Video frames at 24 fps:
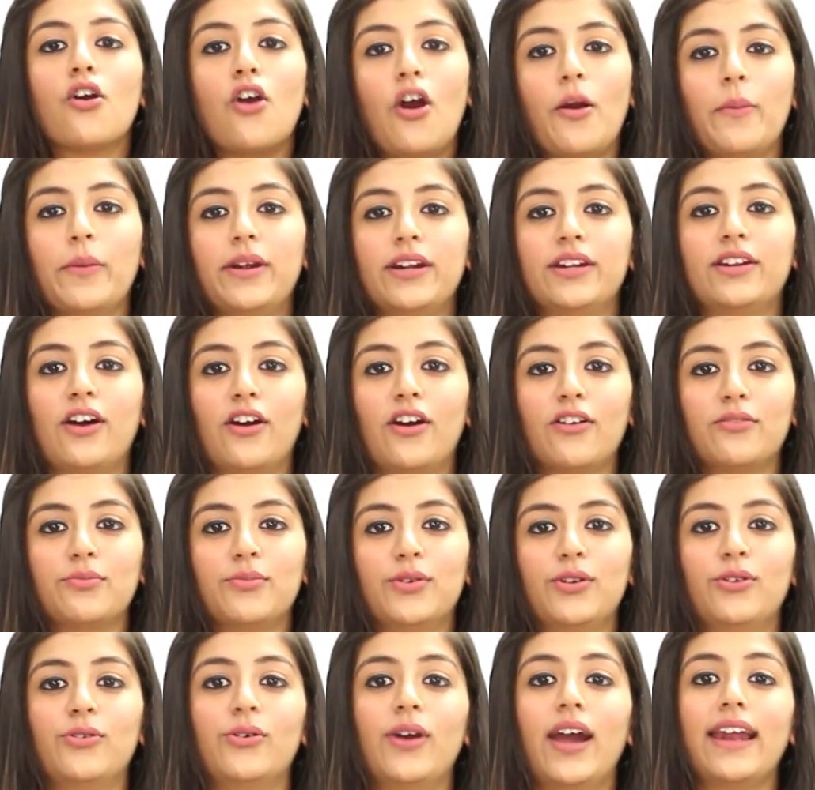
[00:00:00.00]
comment down
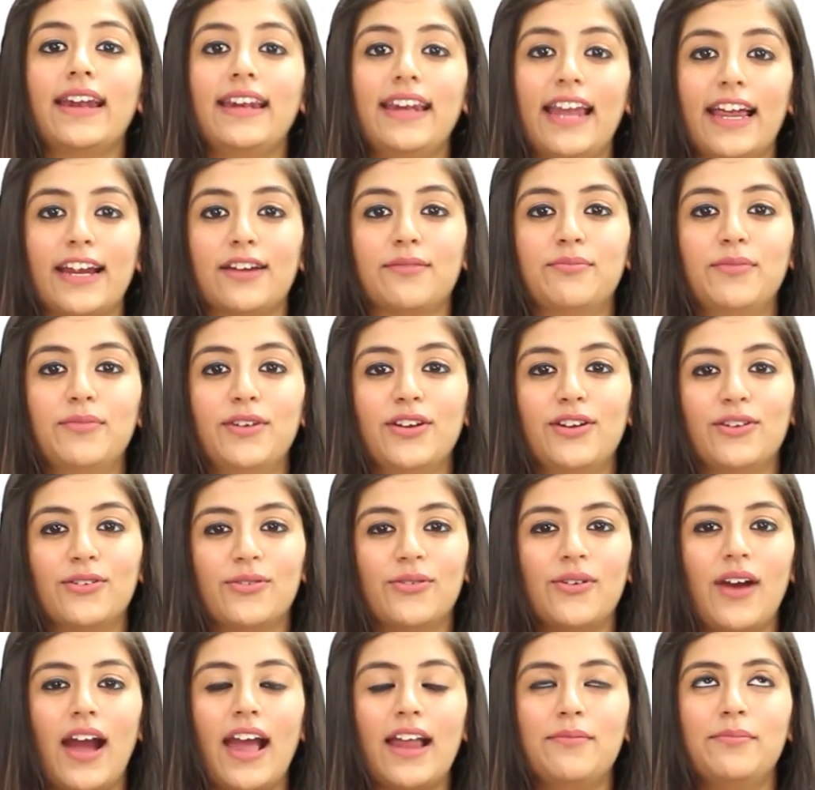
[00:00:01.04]
below and let me
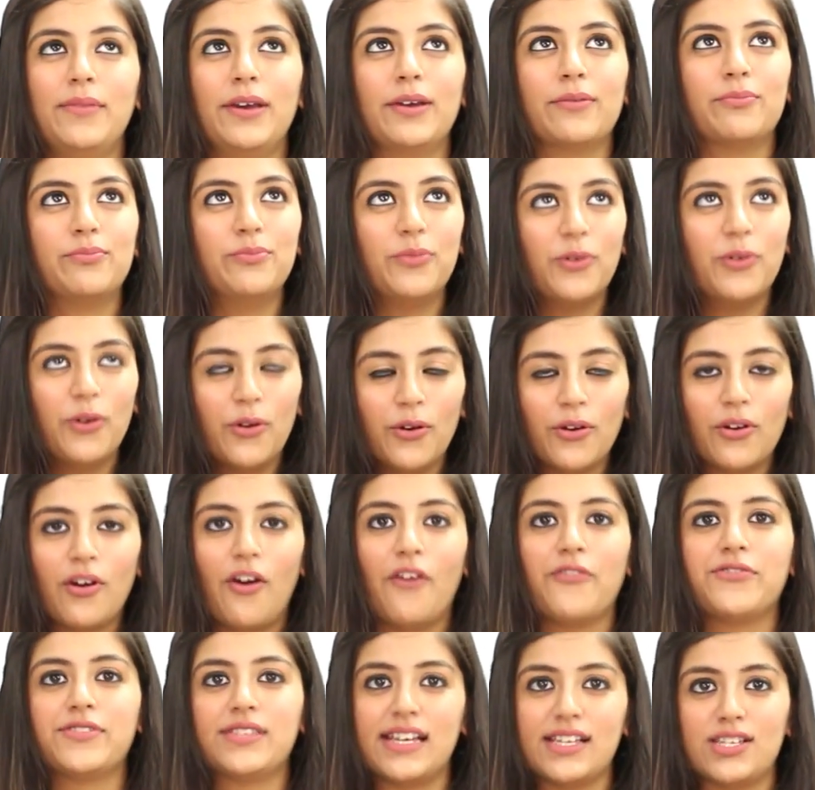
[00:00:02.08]
know i'll make more
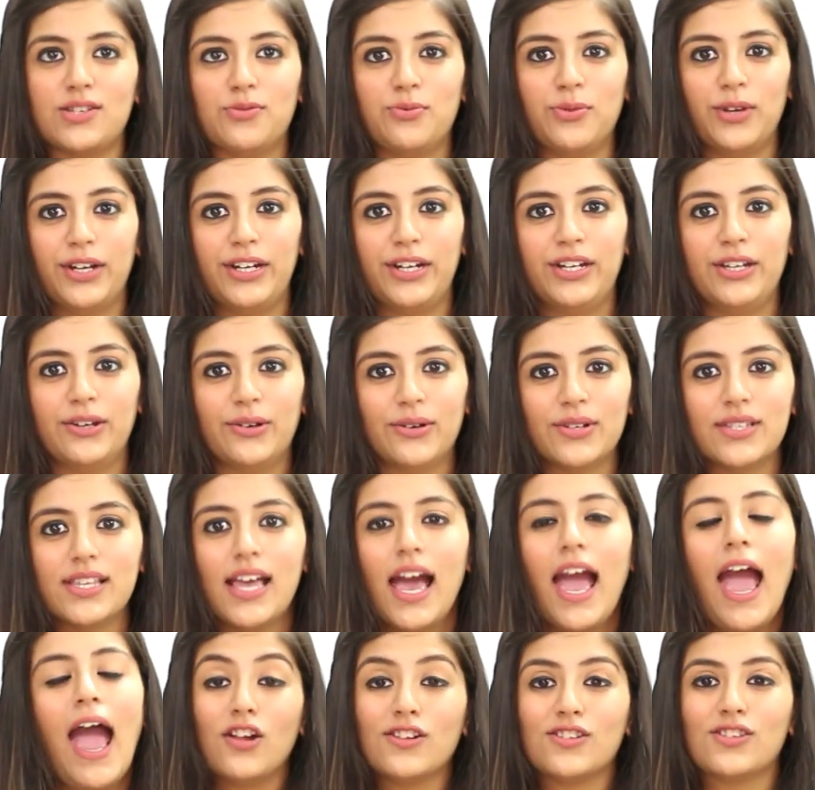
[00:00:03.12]
of such videos
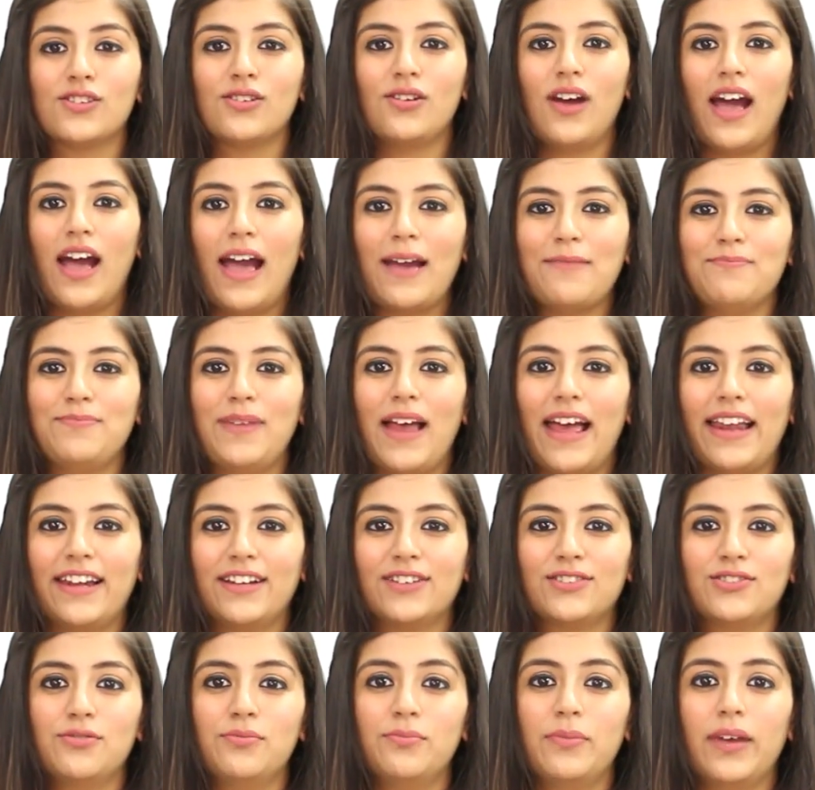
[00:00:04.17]
also i'm
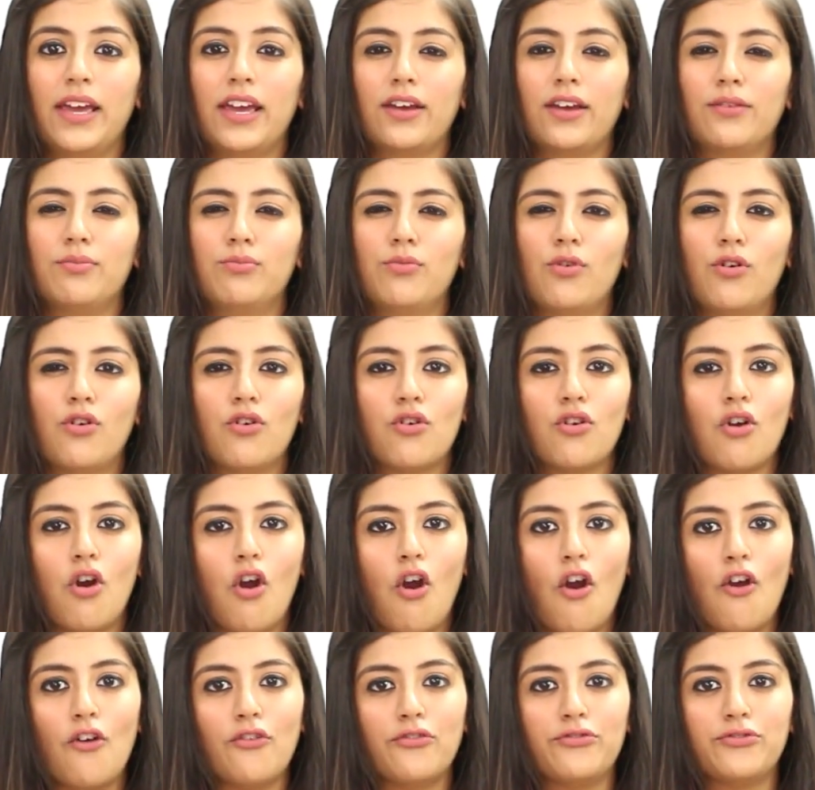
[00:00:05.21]
planning to make more
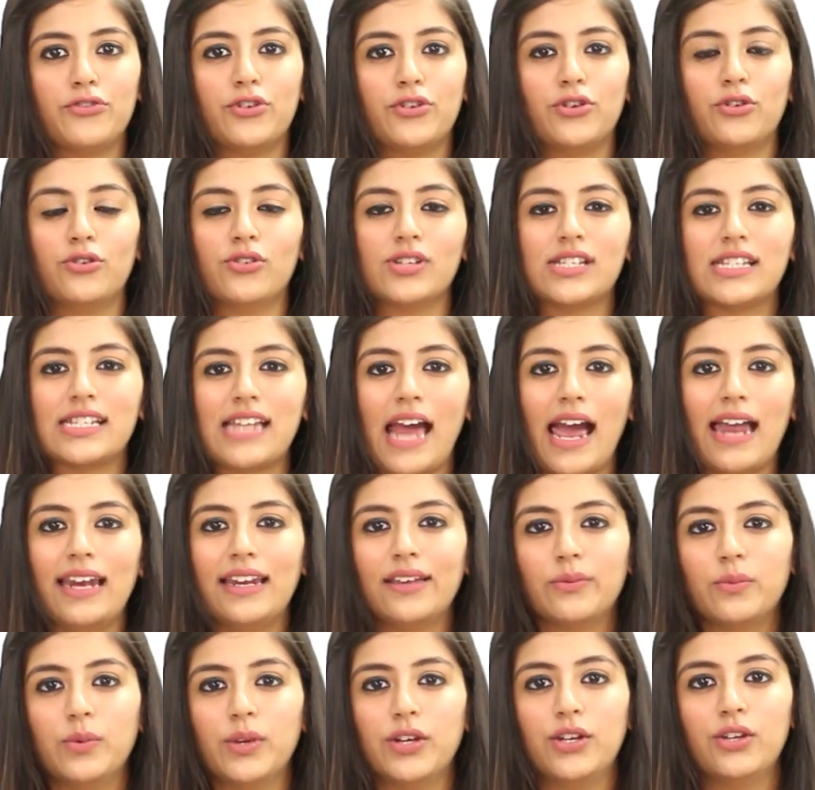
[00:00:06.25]
of you know
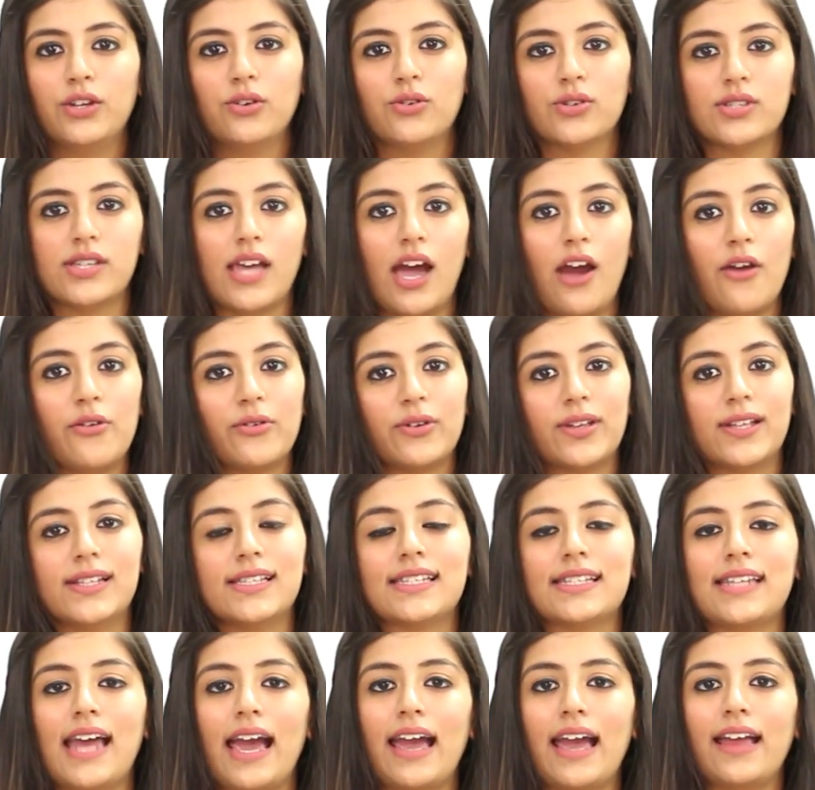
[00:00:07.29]
styling videos how you can
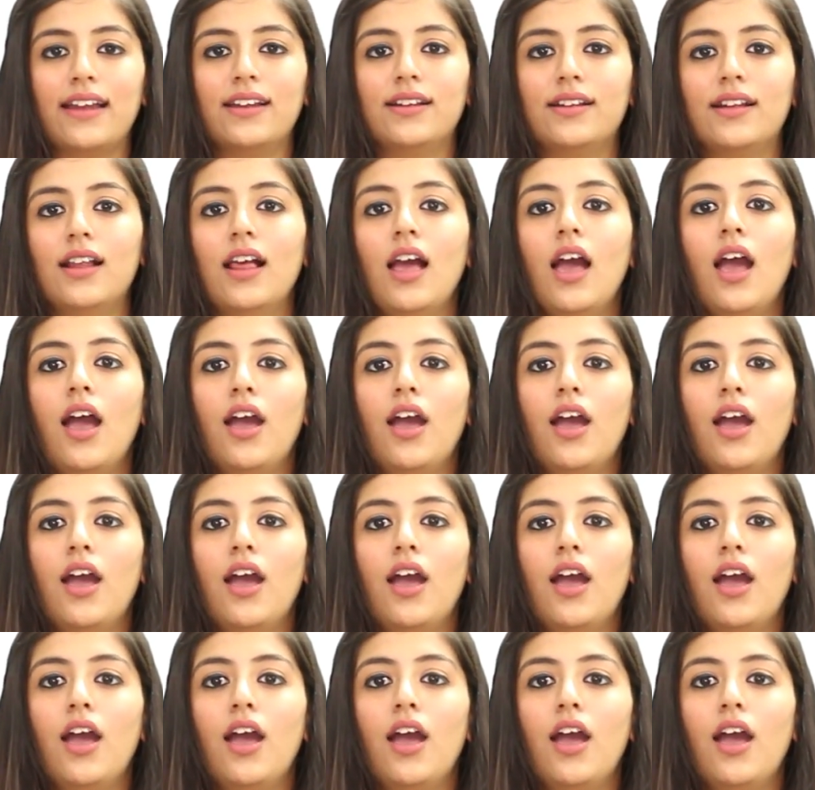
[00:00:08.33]
style